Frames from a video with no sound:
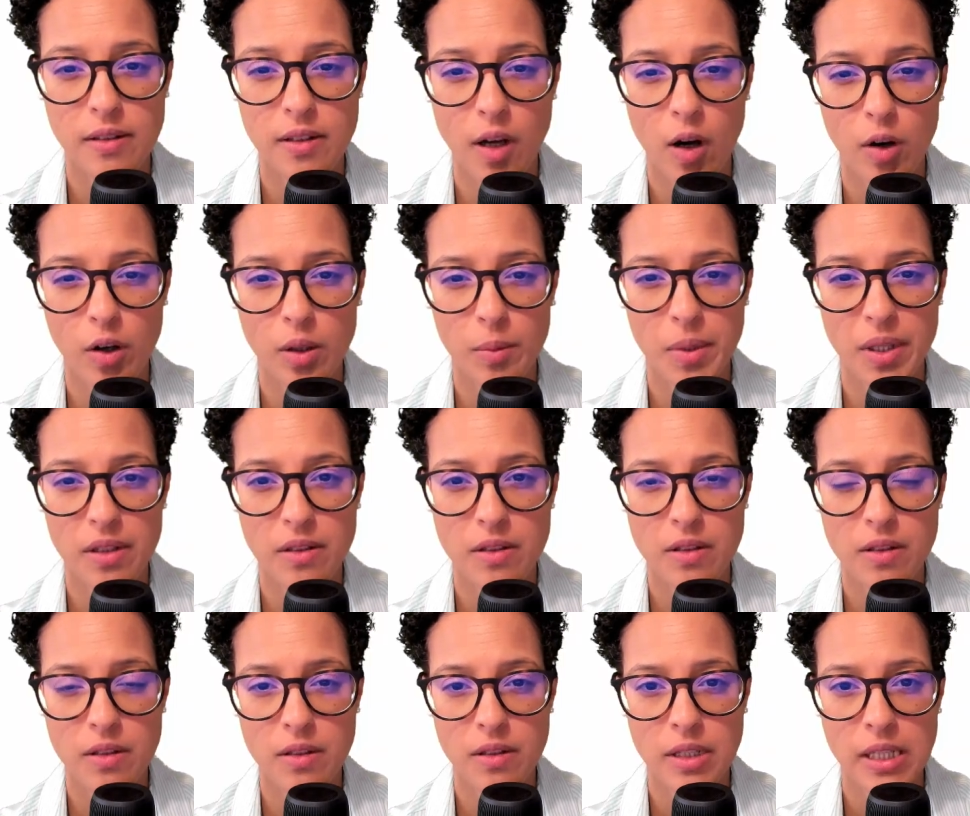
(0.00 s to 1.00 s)

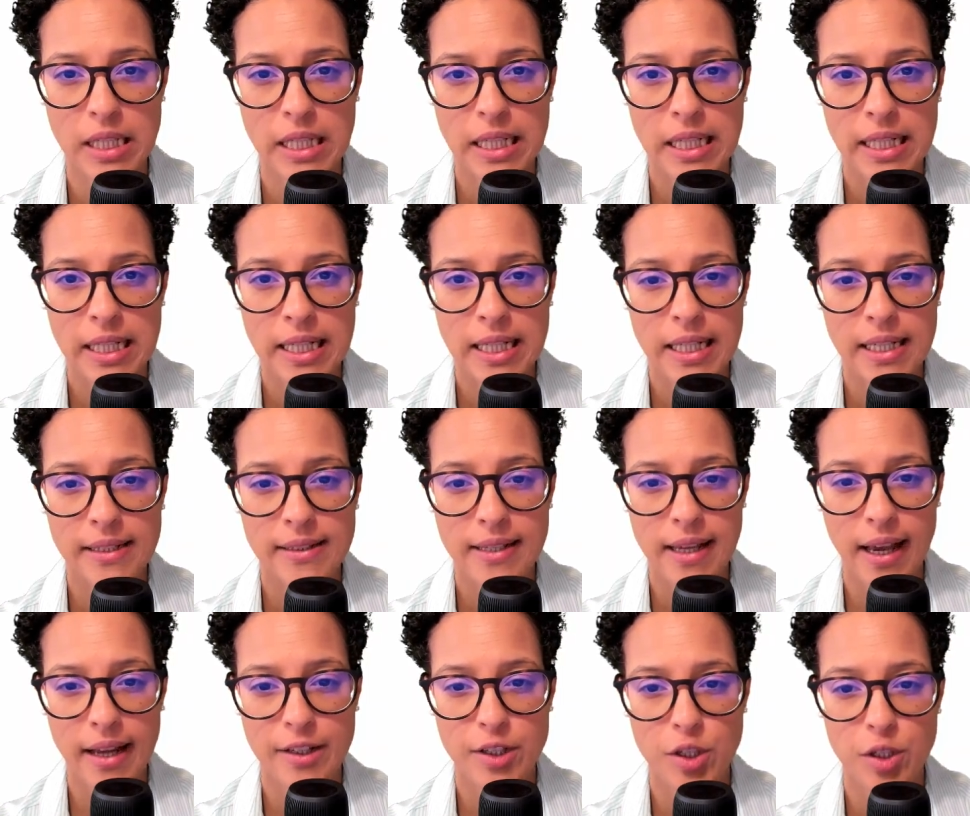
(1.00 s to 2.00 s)
document
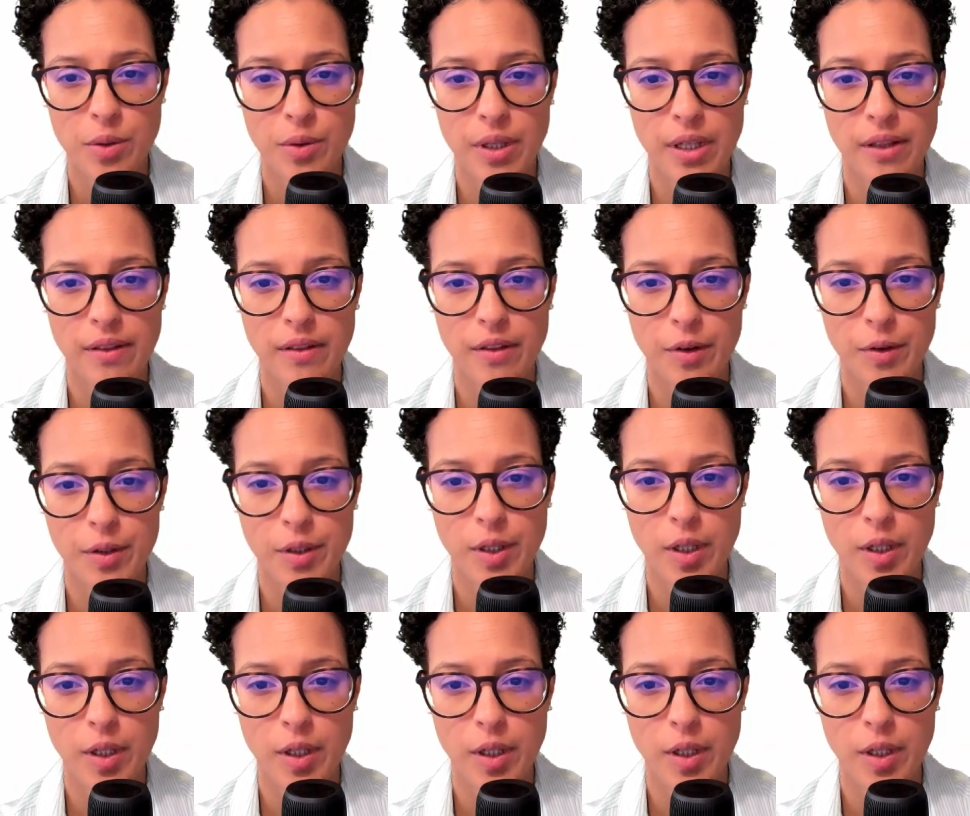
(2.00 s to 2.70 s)
attached to it. There you